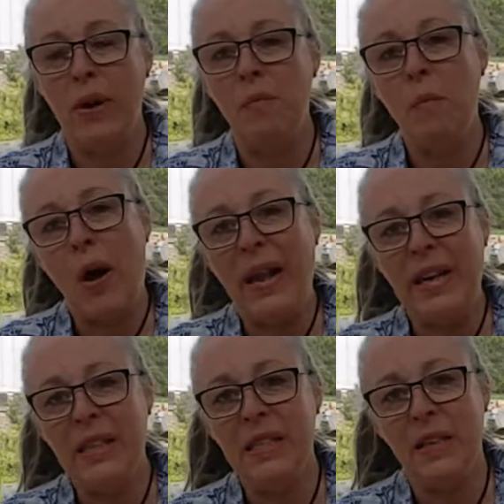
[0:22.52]
written by
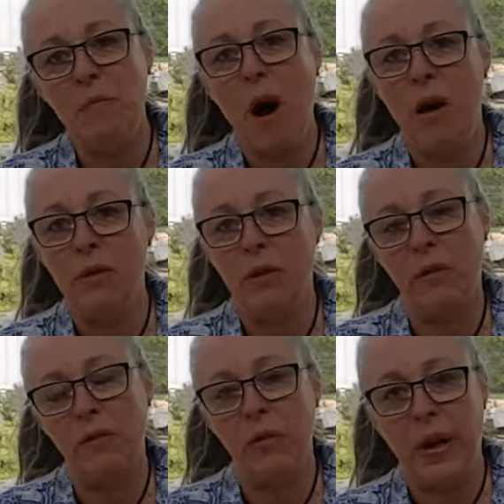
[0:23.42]
Lindsay Miles
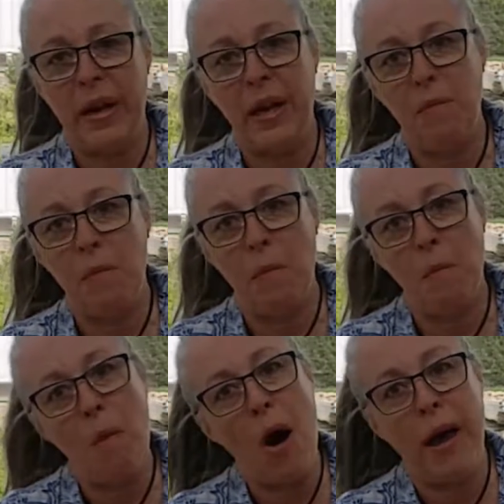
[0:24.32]
of Treading
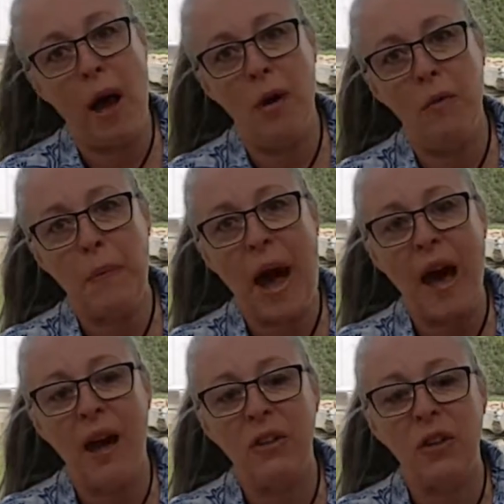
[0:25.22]
My Own
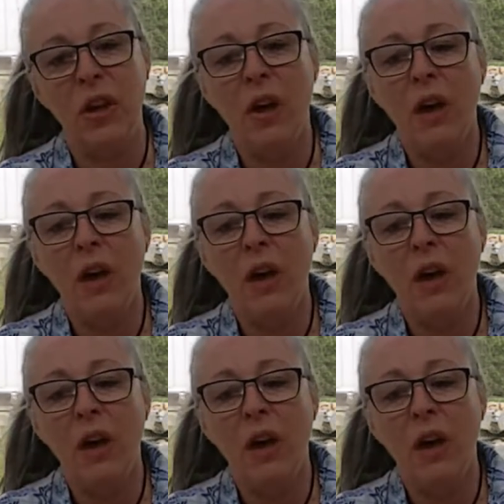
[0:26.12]
Path,